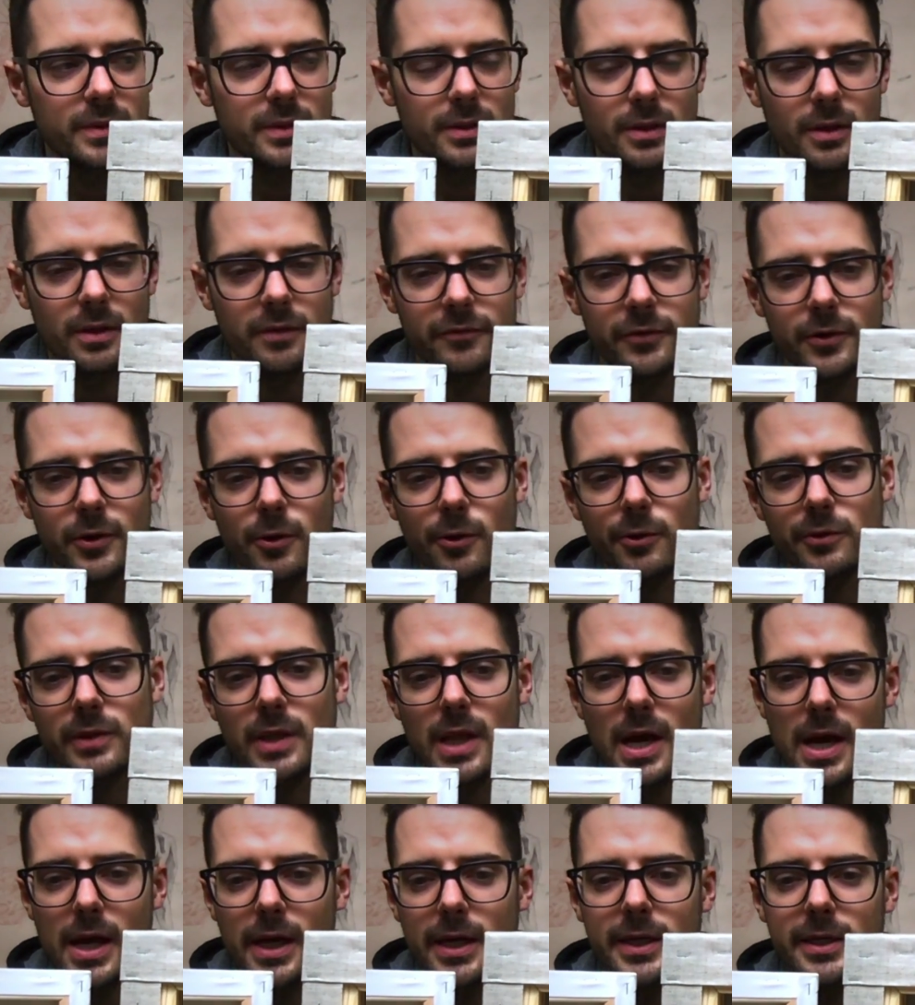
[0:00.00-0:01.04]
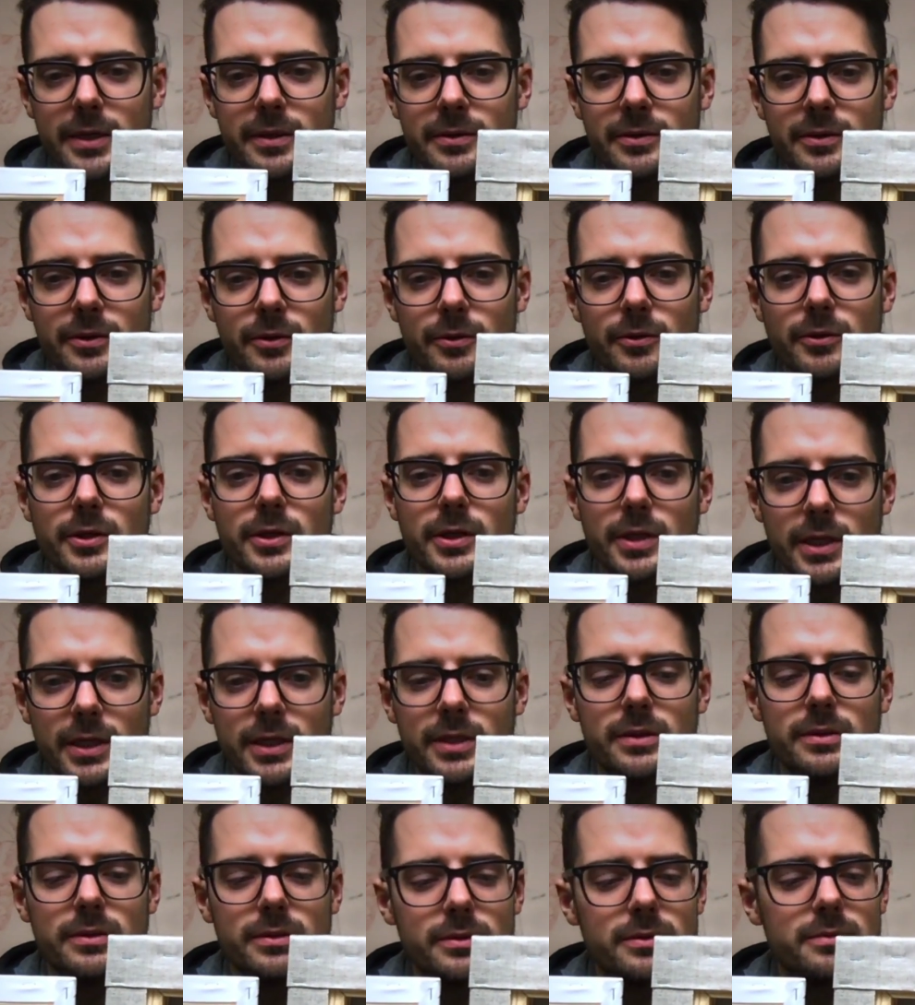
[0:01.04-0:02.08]
if you go online or
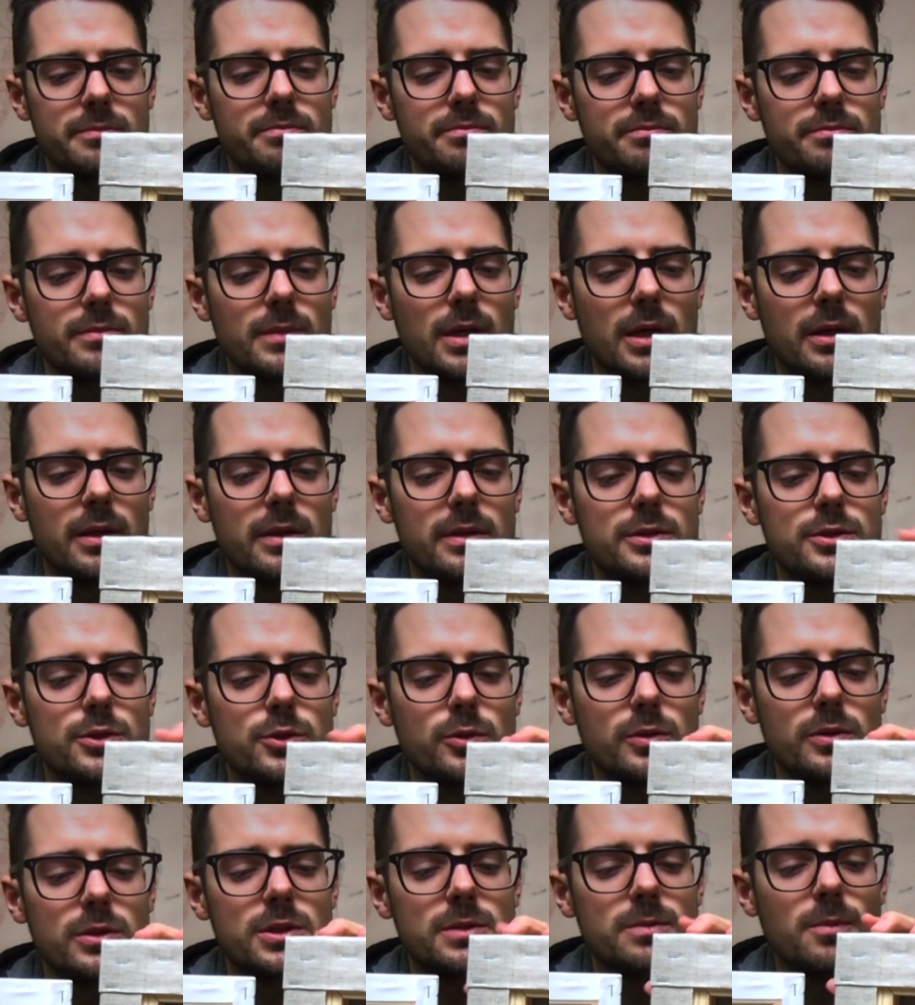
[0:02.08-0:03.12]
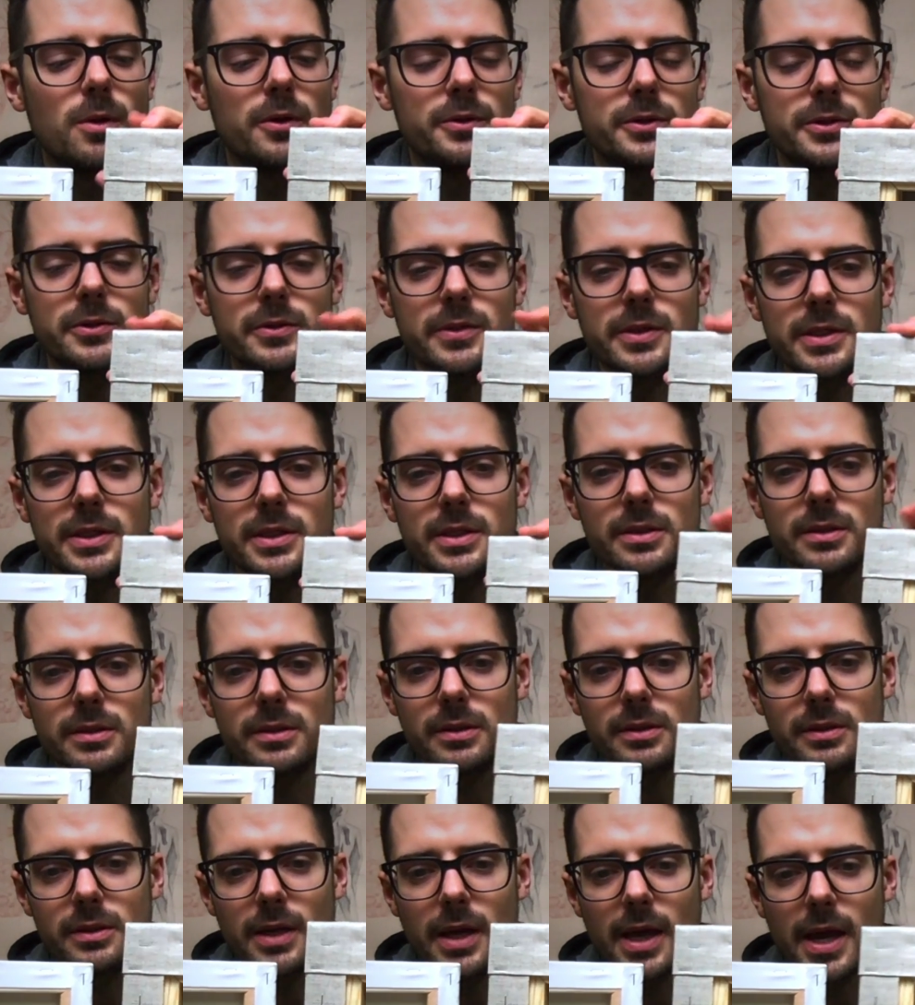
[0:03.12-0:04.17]
in to a small degree
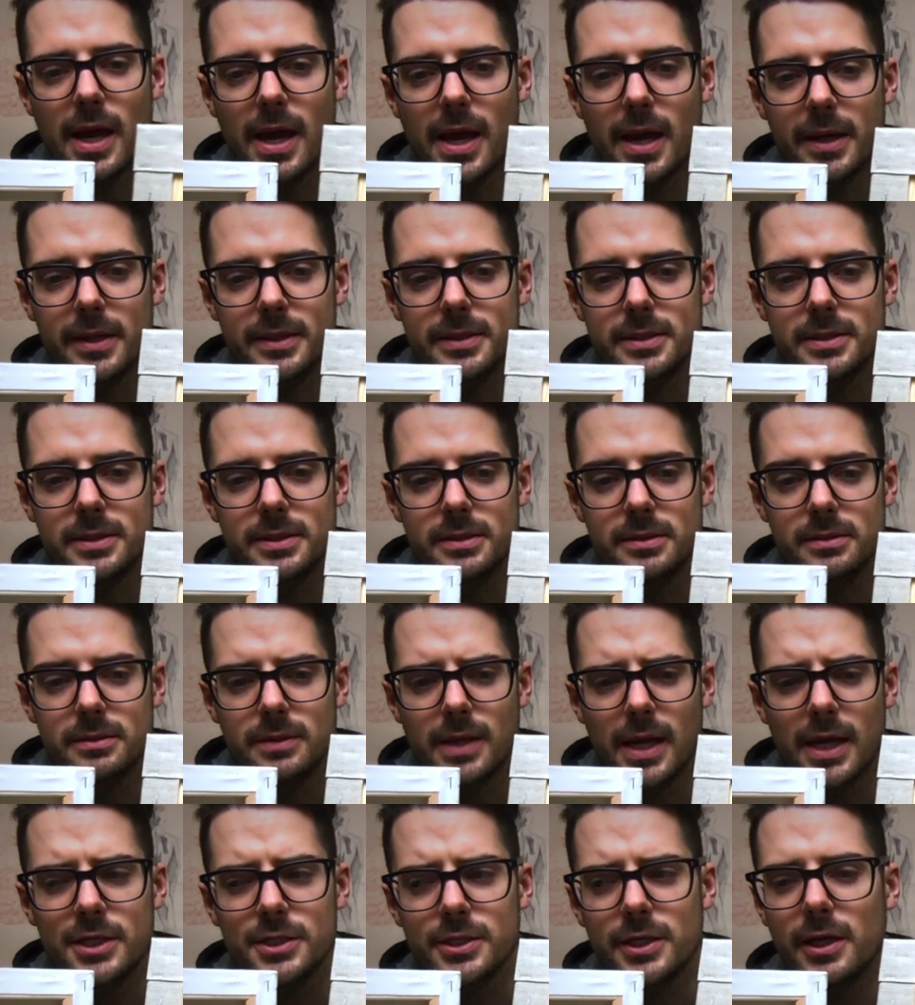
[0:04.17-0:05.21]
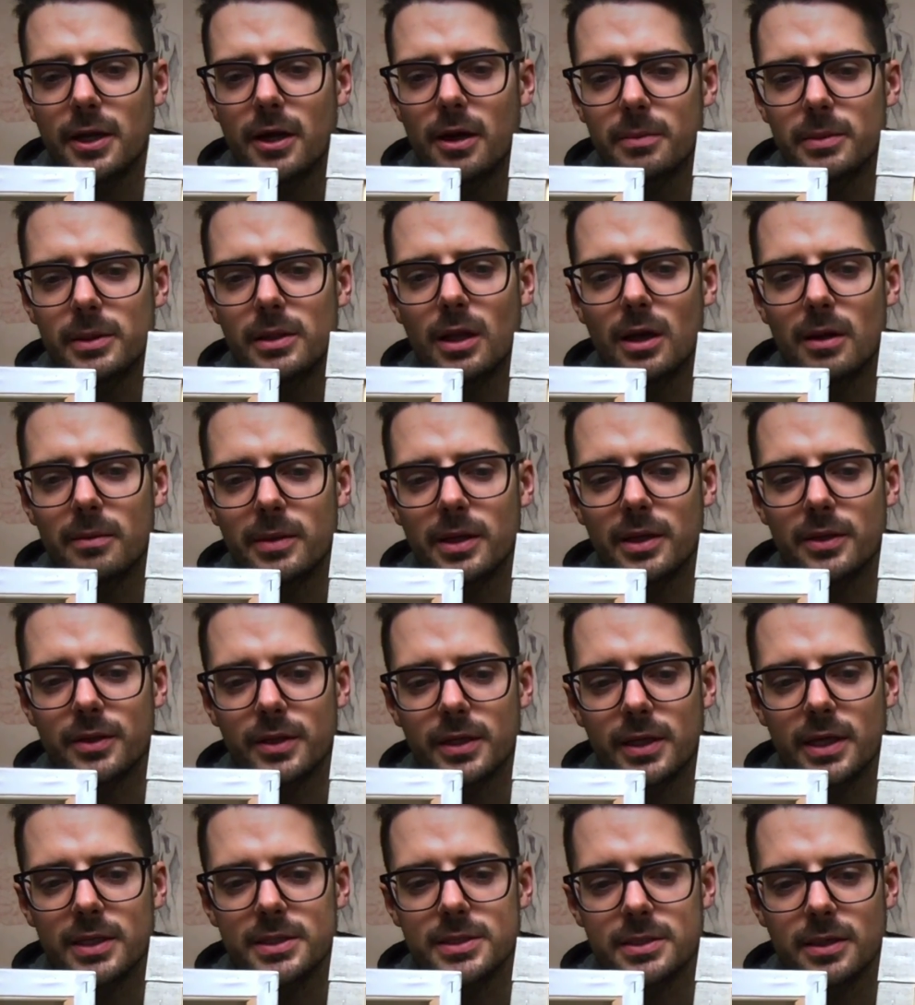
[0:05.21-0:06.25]
at Hobby Lobby, I think
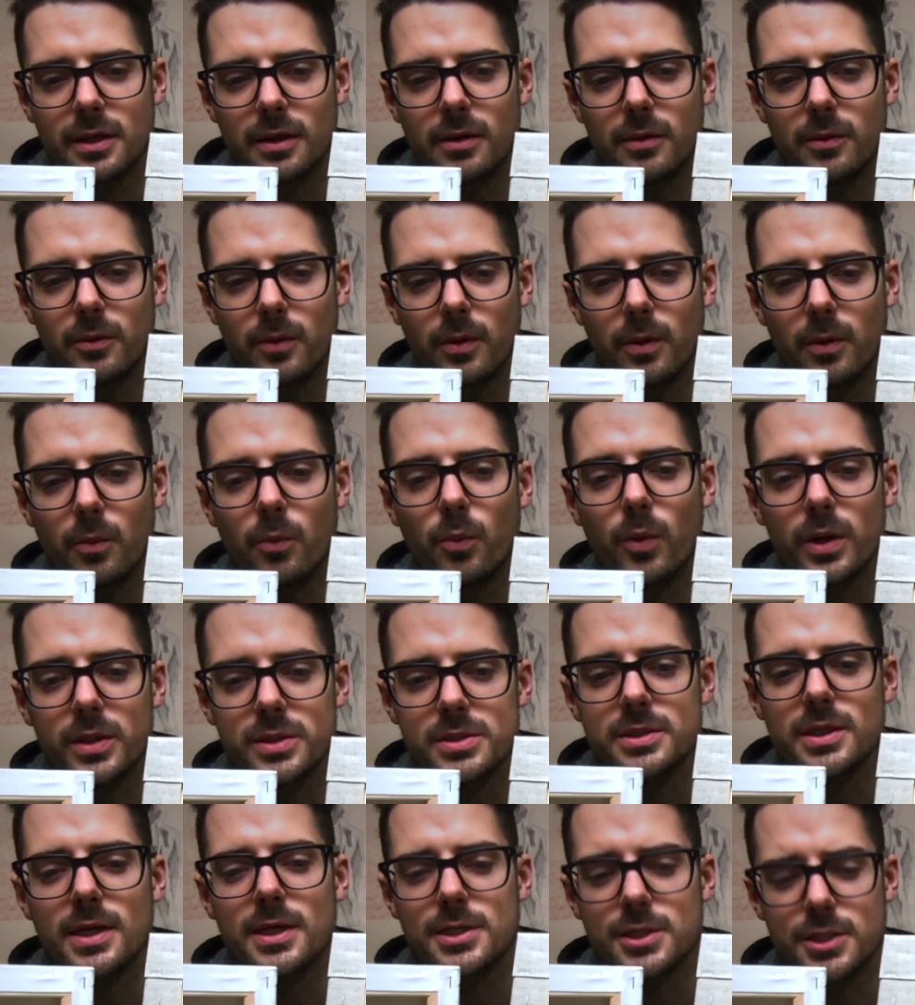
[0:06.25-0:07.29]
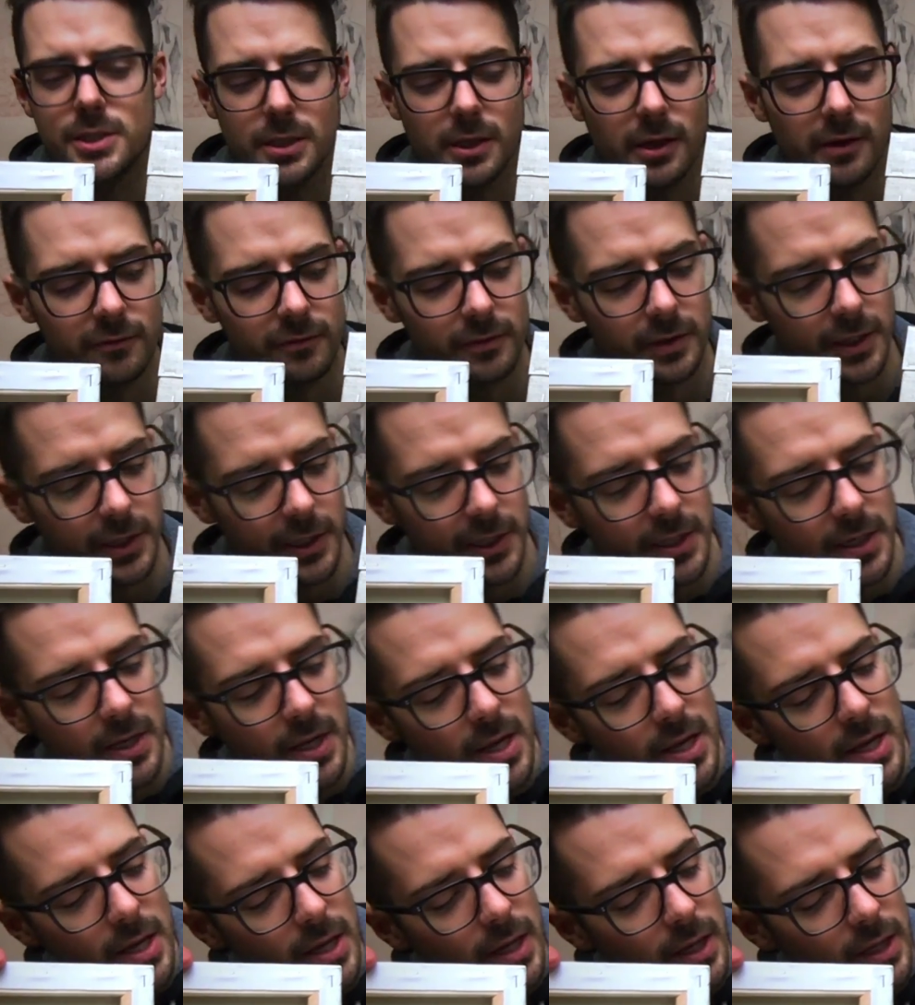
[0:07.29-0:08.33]
I saw one section of linen,
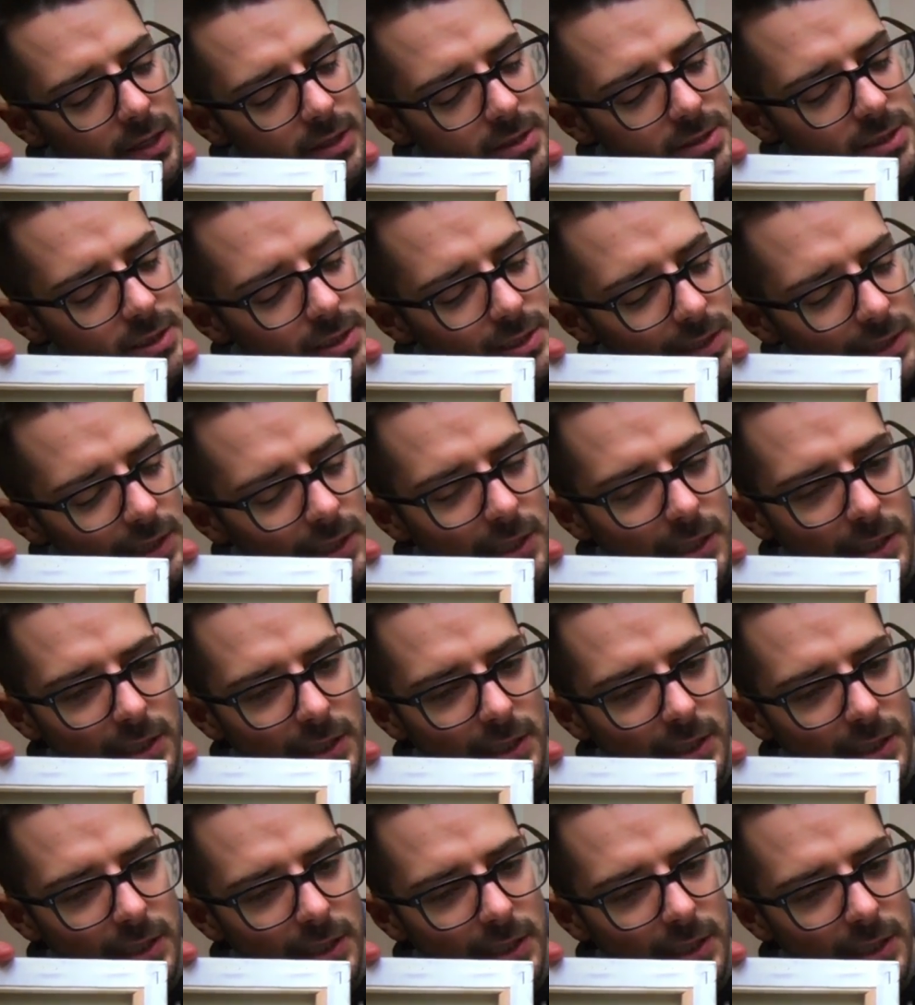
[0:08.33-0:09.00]
is this linen